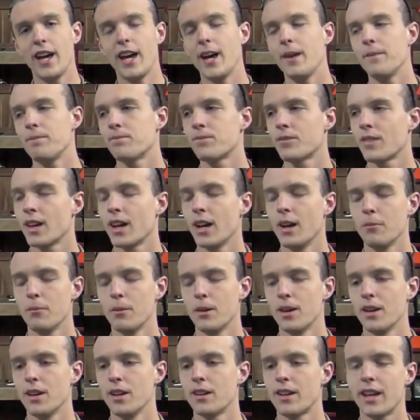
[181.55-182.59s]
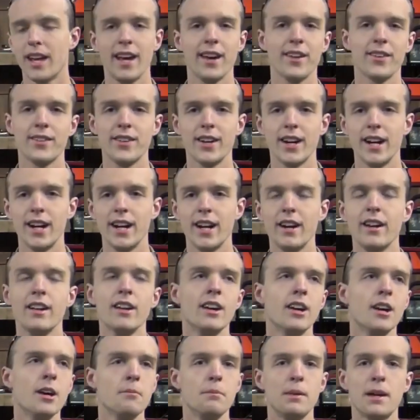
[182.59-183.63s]
that but cast iron
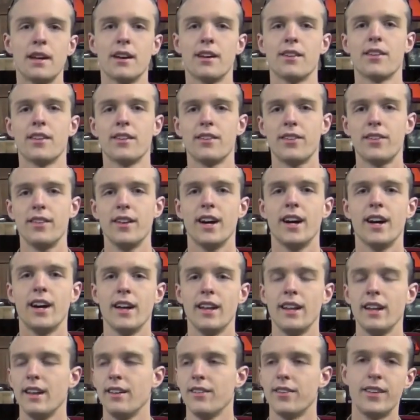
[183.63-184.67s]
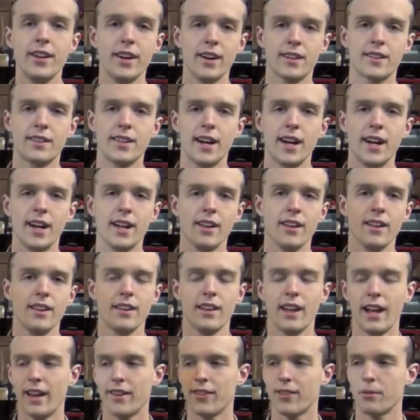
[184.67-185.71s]
because it's not as ductile
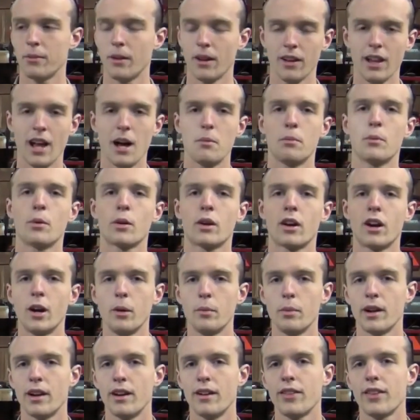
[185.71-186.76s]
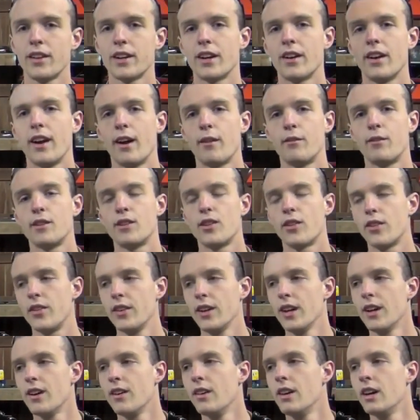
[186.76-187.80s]
it has a lot more carbon in it than your average
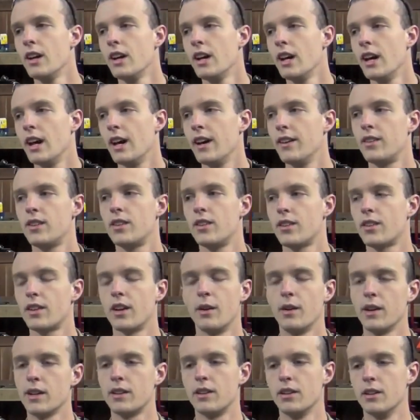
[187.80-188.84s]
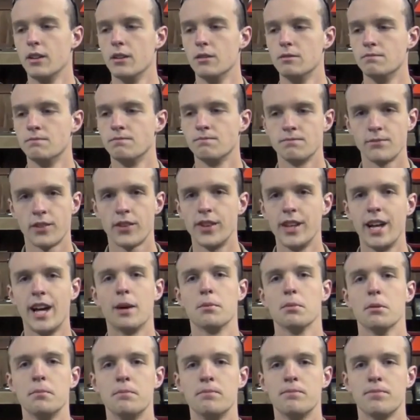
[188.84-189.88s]
steel it's just going to
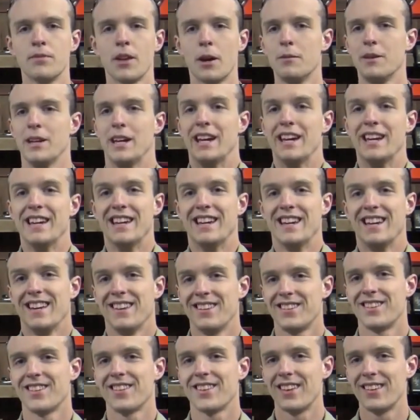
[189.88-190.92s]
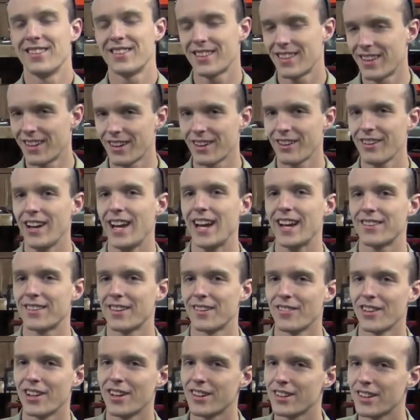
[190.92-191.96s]
snap I mean it's just it's gonna crack
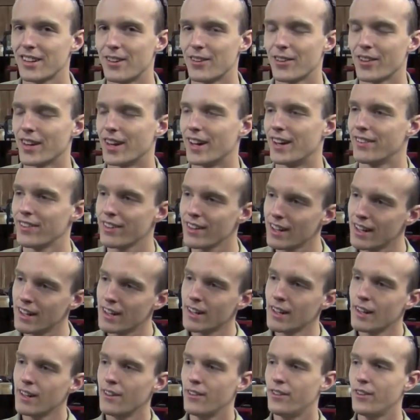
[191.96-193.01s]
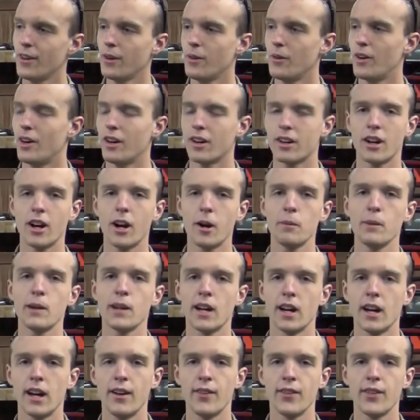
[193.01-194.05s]
some along those lines so uh, carbon
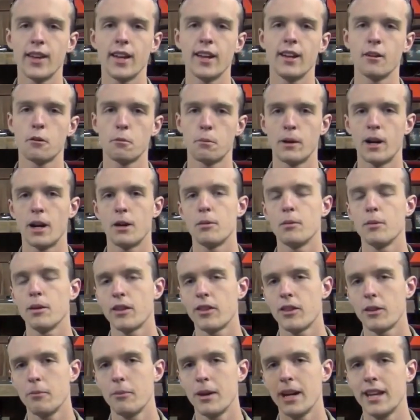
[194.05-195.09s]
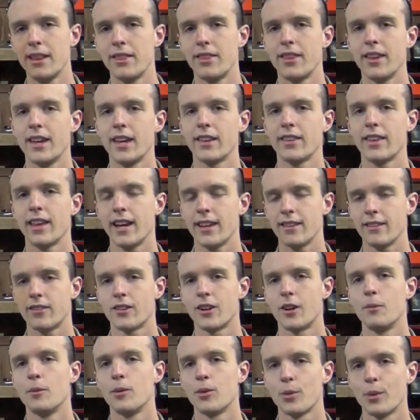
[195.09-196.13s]
content is probably the main thing that
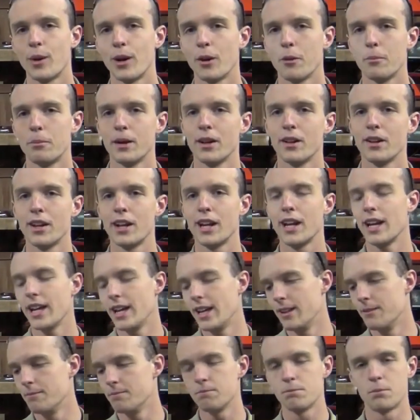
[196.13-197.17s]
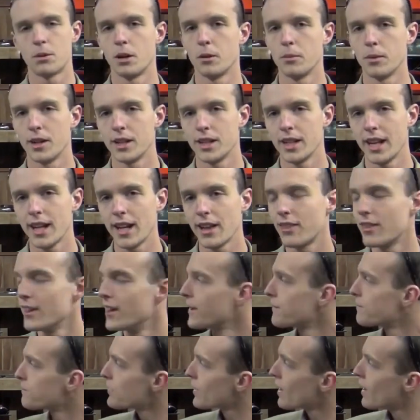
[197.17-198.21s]
determines weldability in pretty much
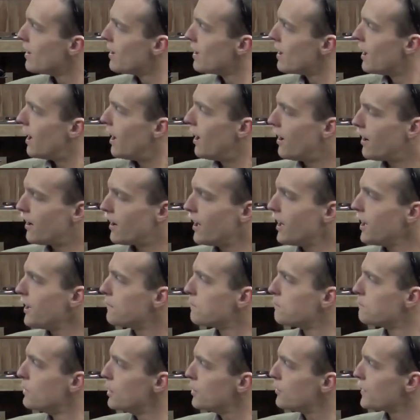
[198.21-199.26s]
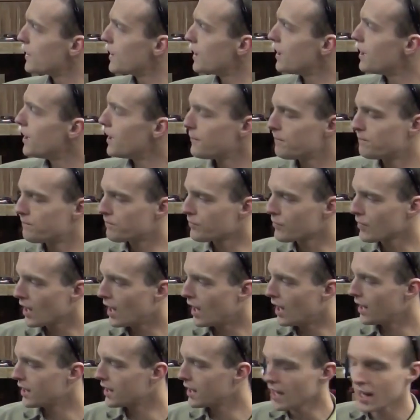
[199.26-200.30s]
anything alright moving on
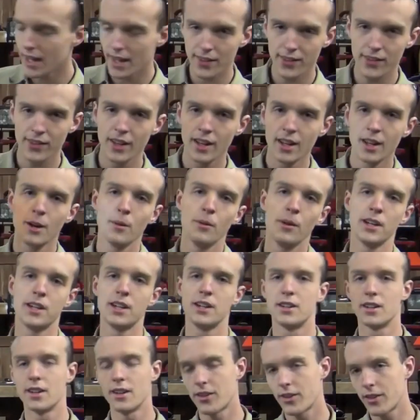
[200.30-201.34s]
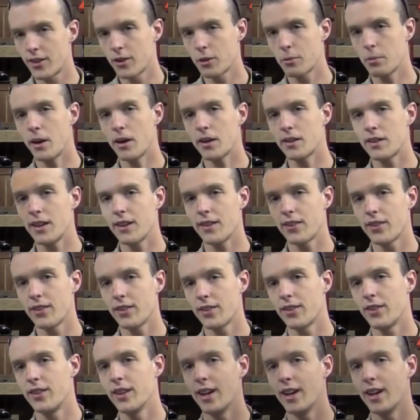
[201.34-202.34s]
I guess we should just spark test this